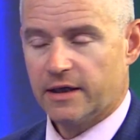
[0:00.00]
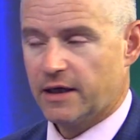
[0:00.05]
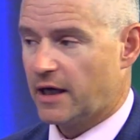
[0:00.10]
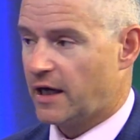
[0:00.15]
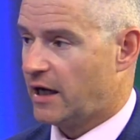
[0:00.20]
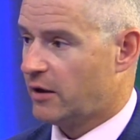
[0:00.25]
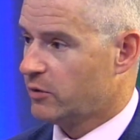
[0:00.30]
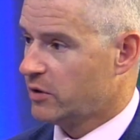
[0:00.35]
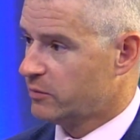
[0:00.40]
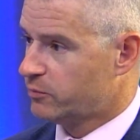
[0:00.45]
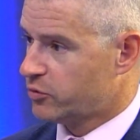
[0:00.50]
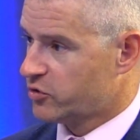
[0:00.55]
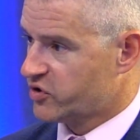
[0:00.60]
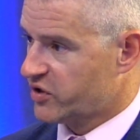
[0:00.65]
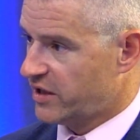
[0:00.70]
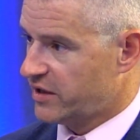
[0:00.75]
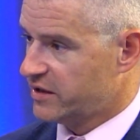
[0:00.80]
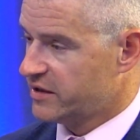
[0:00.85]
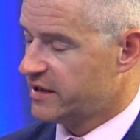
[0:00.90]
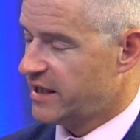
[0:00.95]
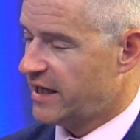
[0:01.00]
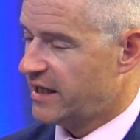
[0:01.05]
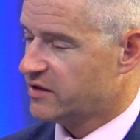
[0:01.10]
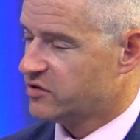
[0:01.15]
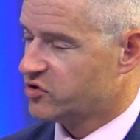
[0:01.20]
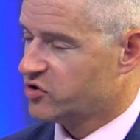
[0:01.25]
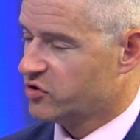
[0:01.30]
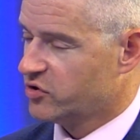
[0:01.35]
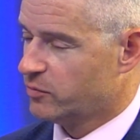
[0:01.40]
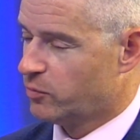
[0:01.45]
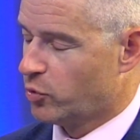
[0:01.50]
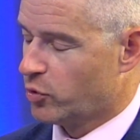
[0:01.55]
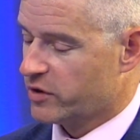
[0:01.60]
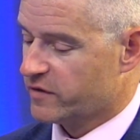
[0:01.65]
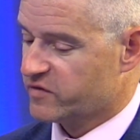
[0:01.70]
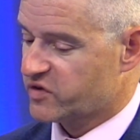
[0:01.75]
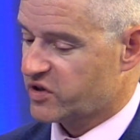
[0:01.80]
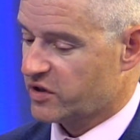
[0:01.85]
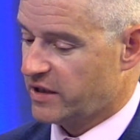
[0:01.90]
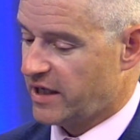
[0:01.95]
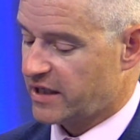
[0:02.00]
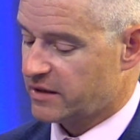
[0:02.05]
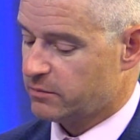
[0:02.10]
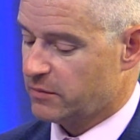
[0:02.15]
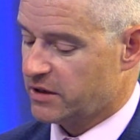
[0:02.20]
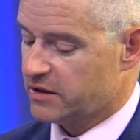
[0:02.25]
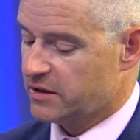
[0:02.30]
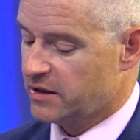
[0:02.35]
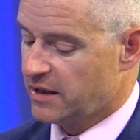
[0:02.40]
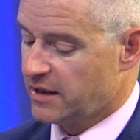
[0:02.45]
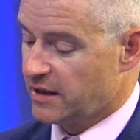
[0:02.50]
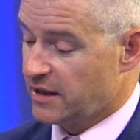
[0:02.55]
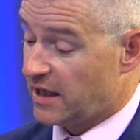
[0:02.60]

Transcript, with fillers: Uh, we presented that to the Board of Selectmen.